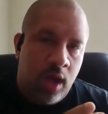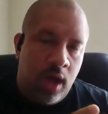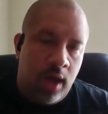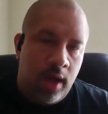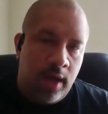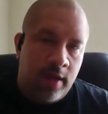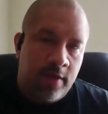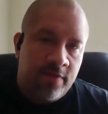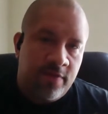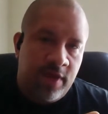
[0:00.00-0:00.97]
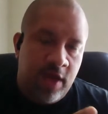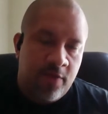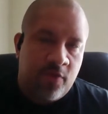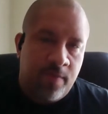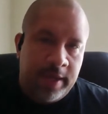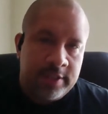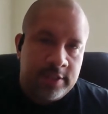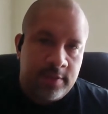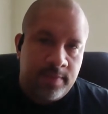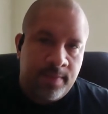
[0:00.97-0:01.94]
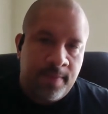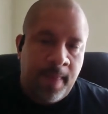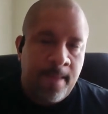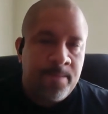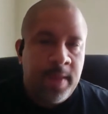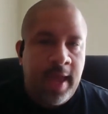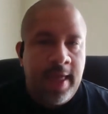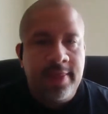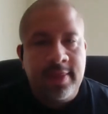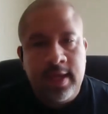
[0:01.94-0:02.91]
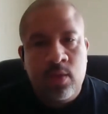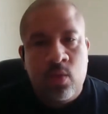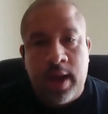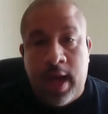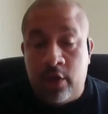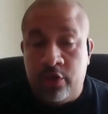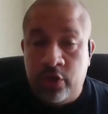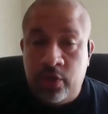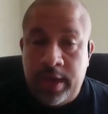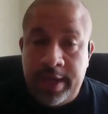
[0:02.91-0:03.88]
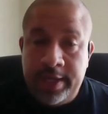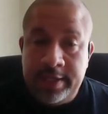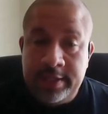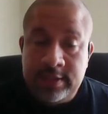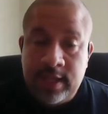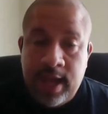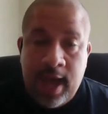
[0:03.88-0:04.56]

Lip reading: of information. And then what I'll do is